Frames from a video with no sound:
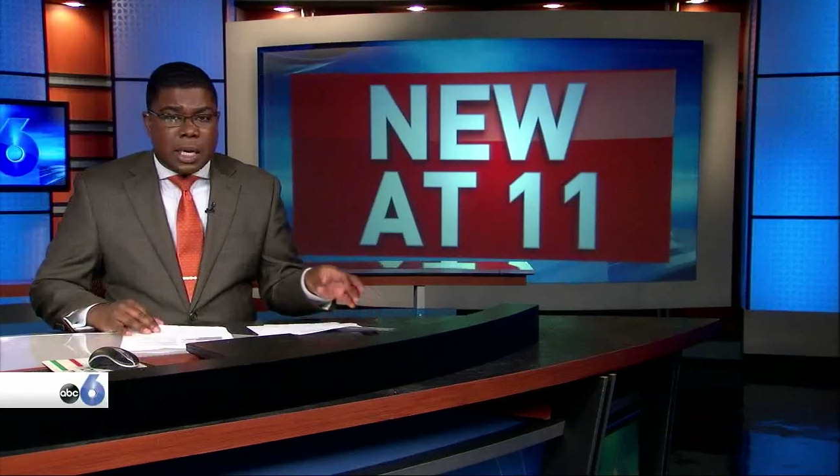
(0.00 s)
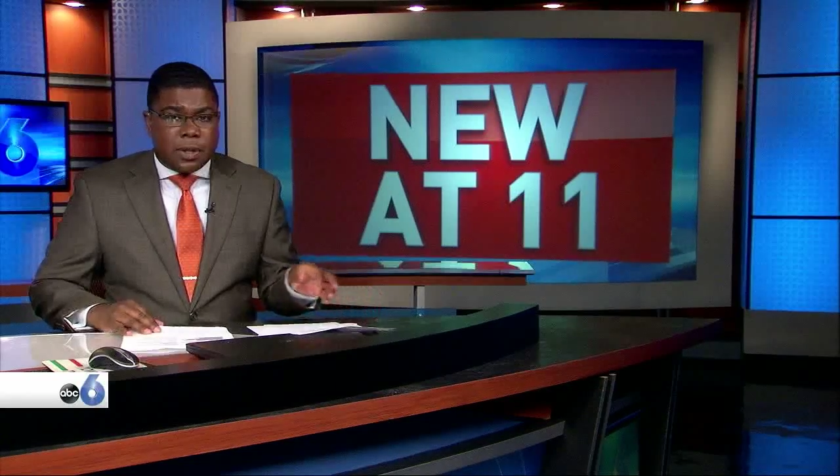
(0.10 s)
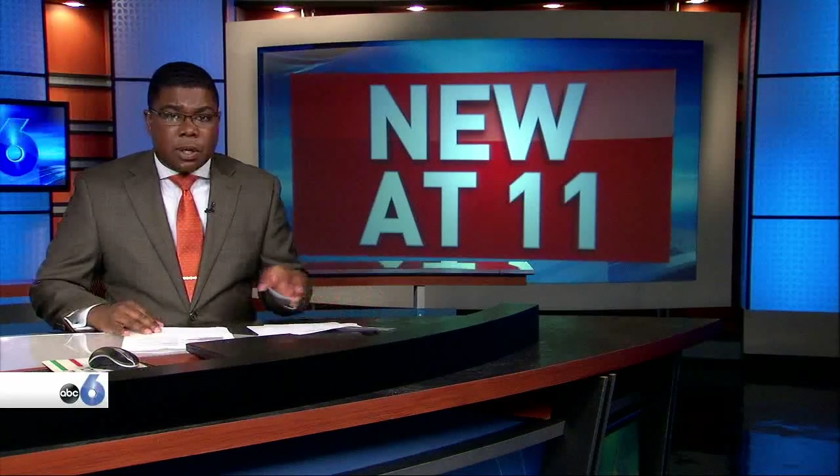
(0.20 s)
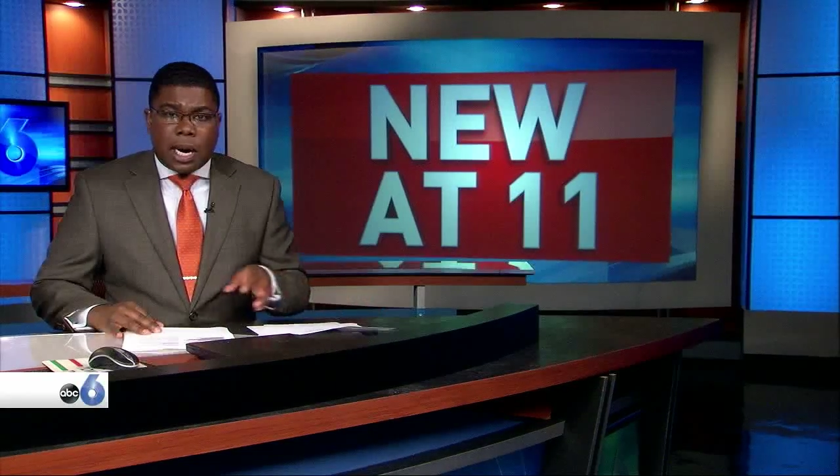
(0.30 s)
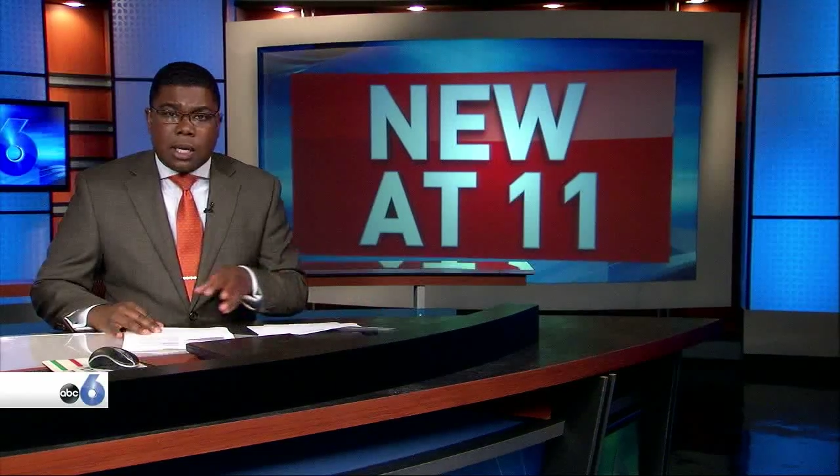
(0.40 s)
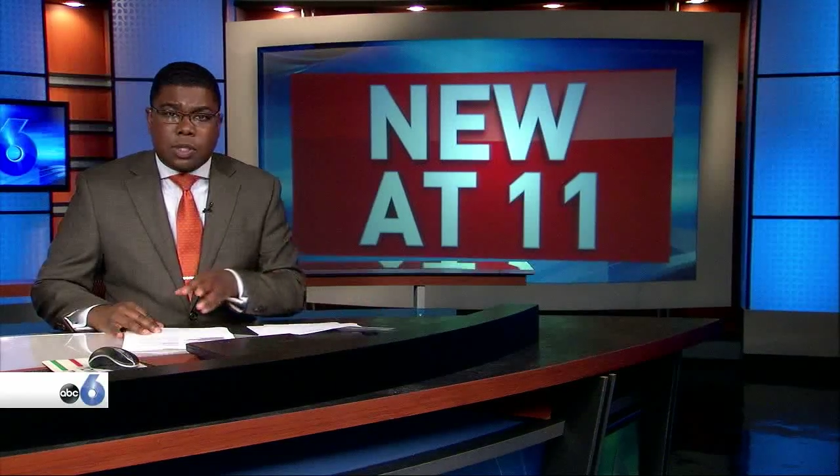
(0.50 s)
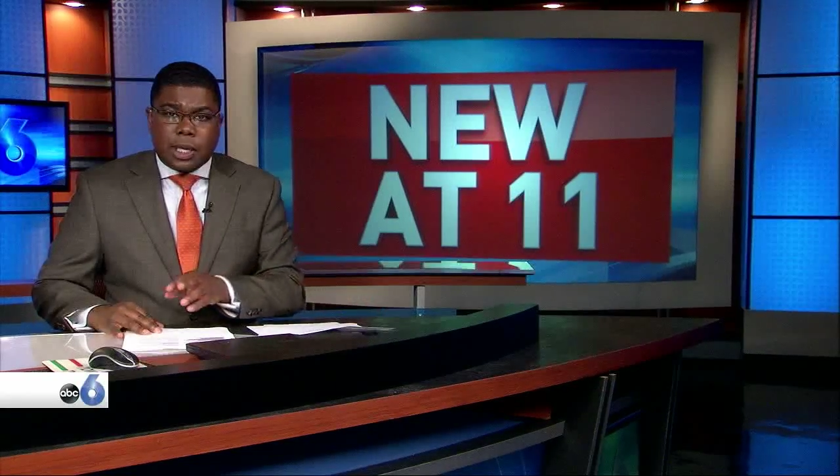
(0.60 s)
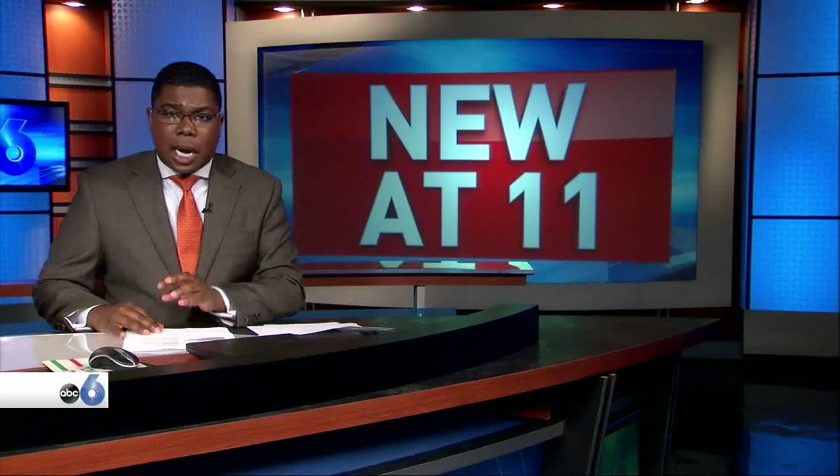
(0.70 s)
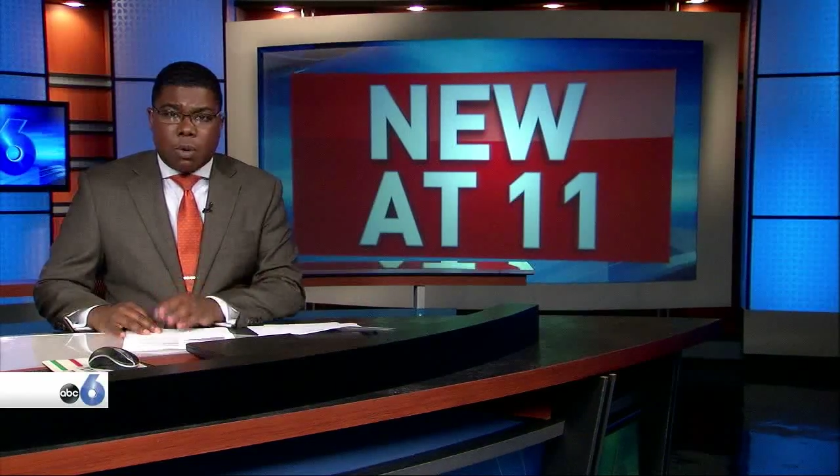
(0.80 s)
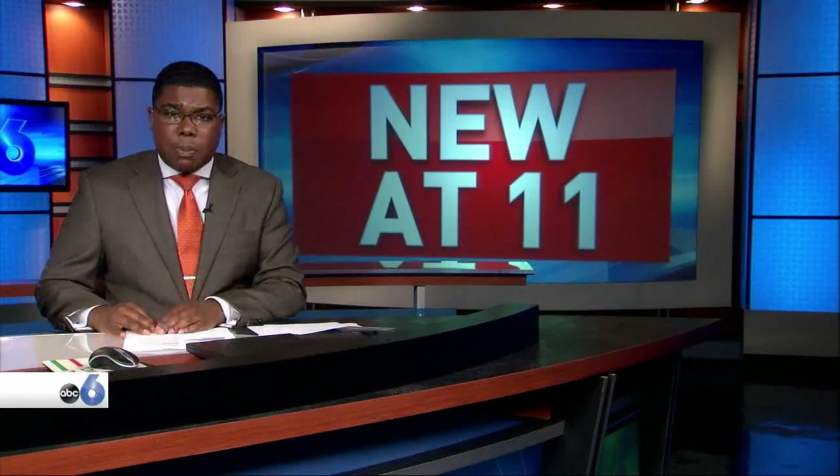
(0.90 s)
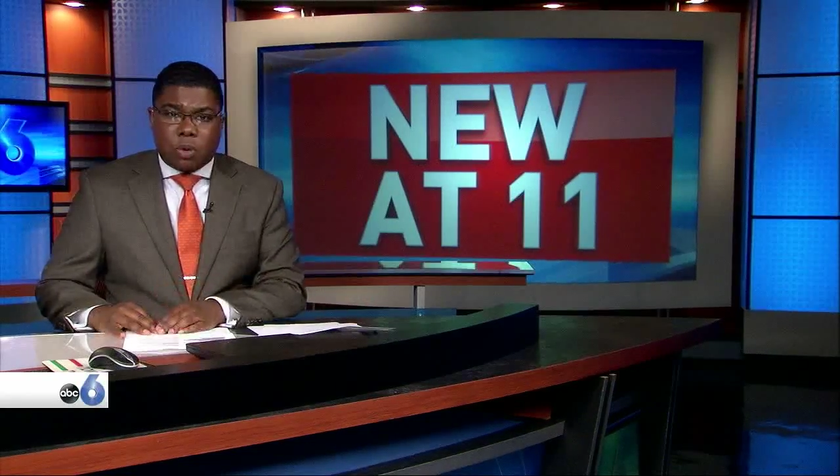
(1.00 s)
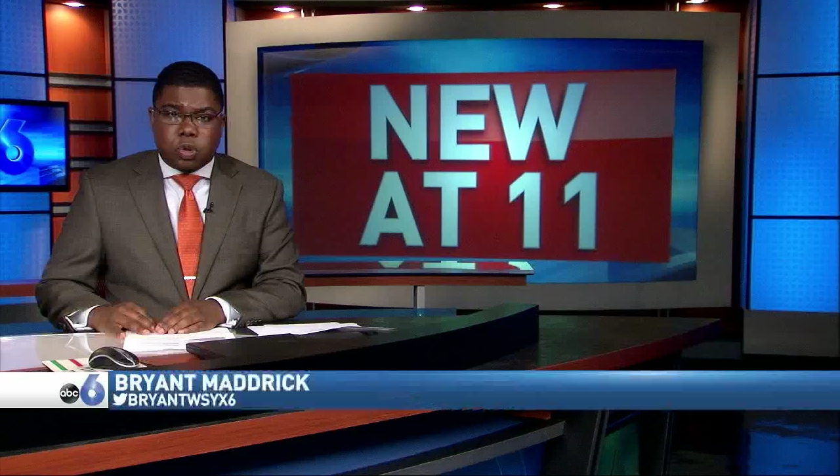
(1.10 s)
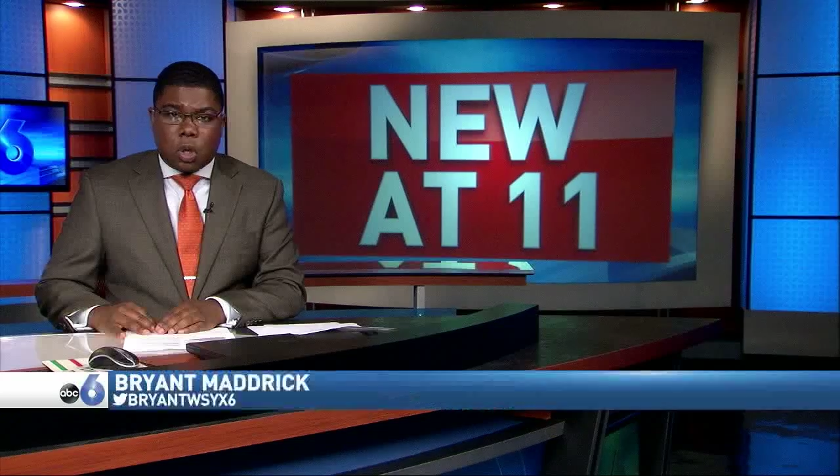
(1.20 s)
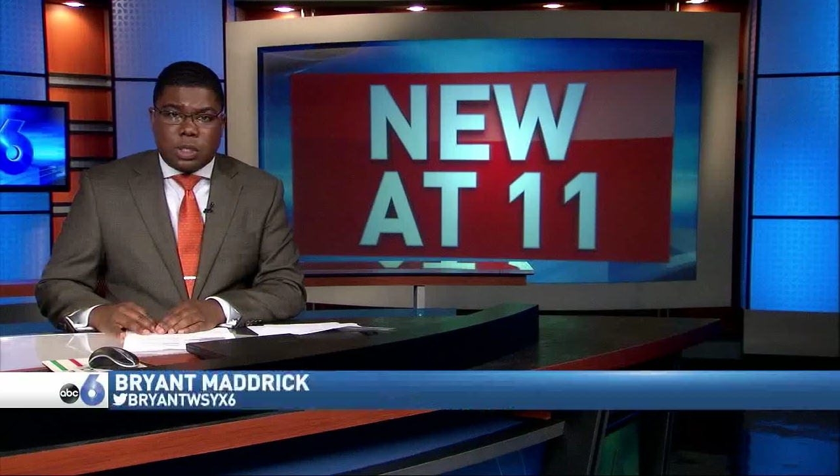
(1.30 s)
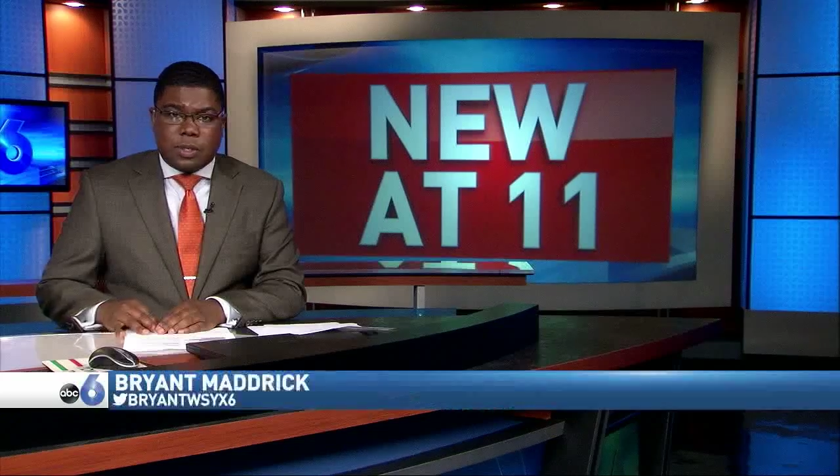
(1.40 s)
The Ohio State Highway
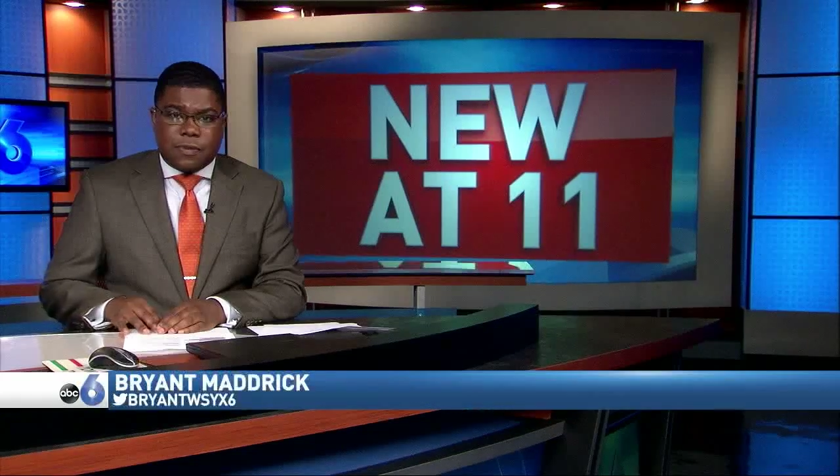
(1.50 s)
Patrol is